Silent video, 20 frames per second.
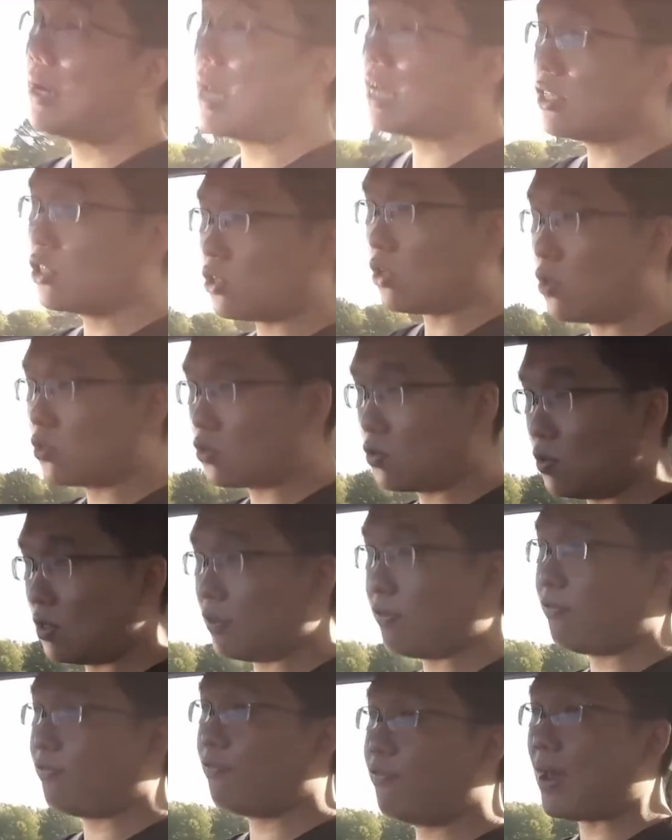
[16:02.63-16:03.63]
plus also
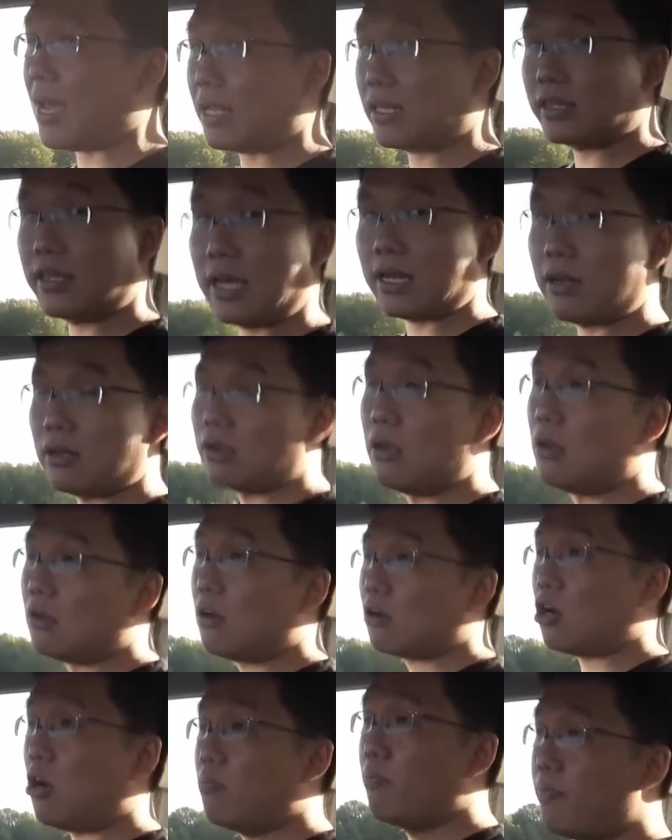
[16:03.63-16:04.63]
the fact that
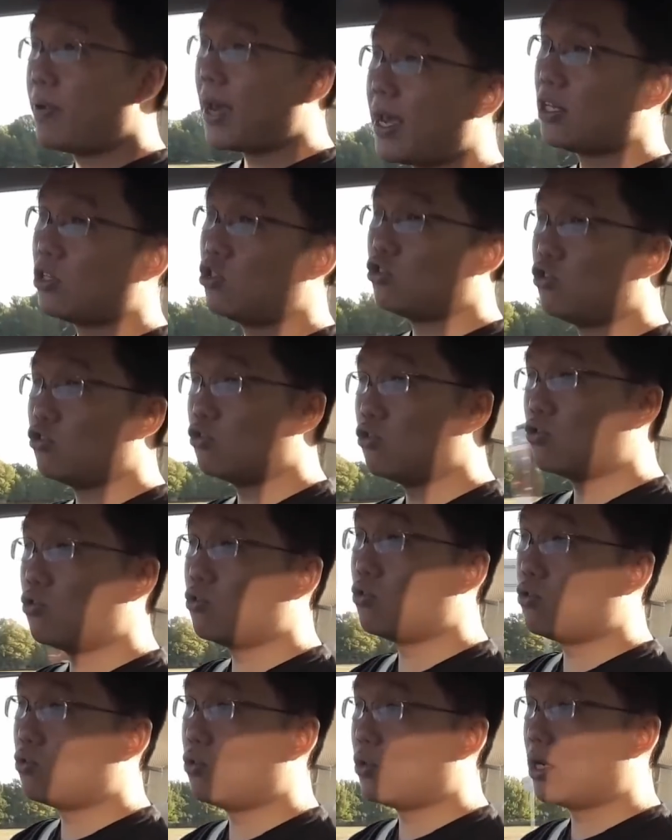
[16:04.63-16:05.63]
compared to
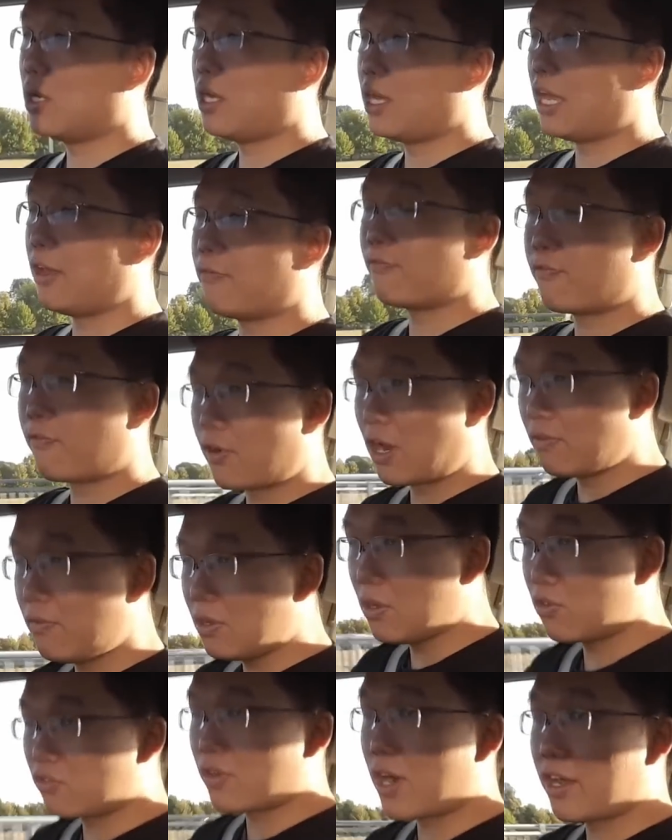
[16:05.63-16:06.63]
a
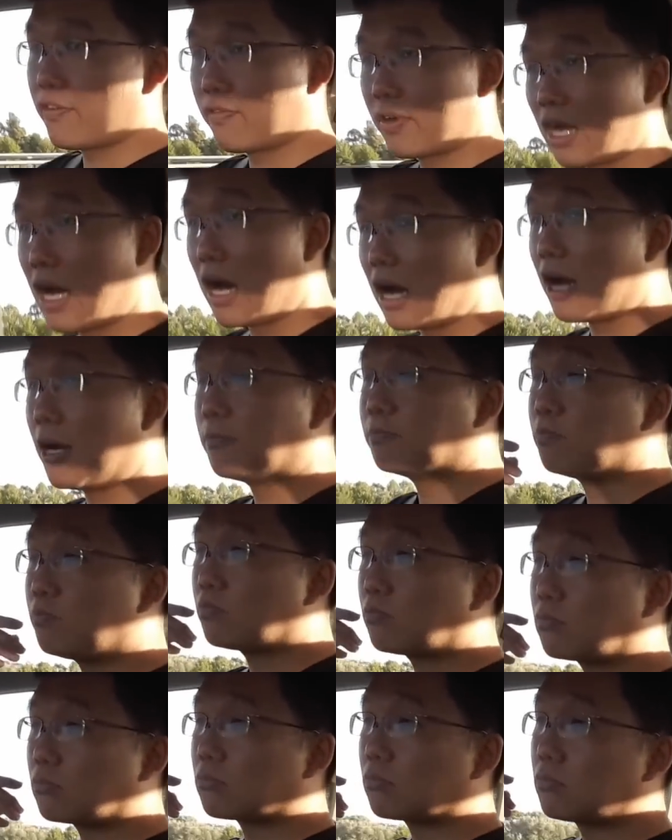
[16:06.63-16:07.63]
front-wheel drive car,
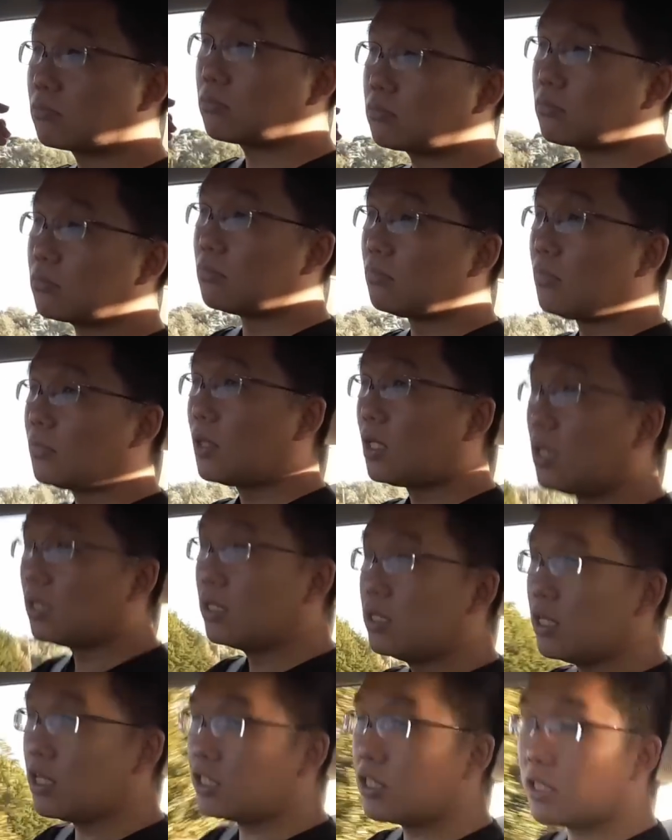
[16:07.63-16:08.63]

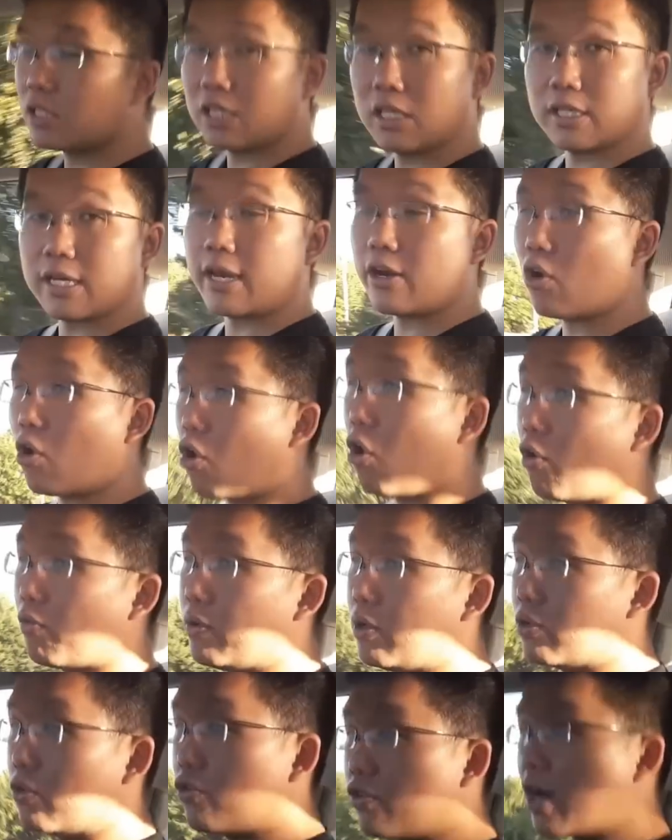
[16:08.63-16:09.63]
this is an
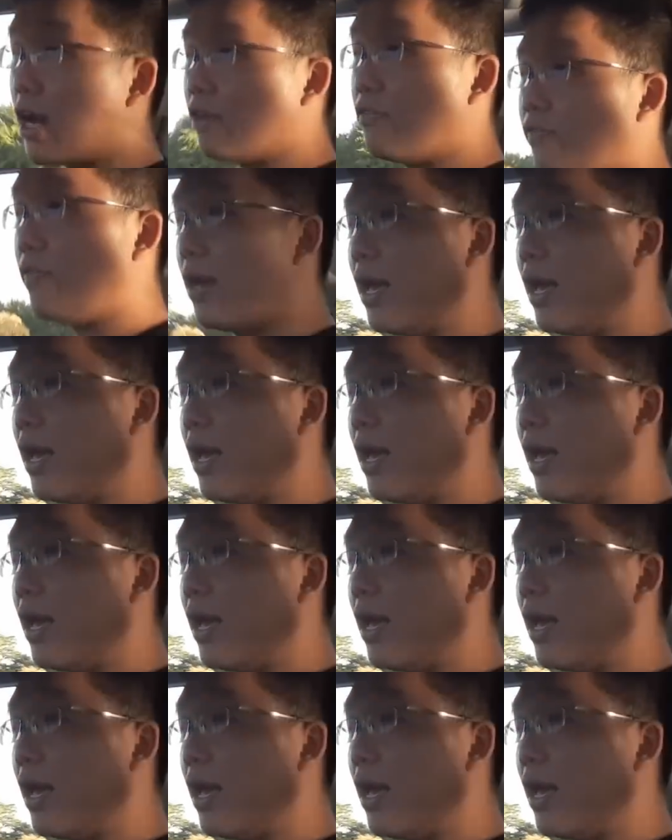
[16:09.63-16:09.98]
all-wheel drive,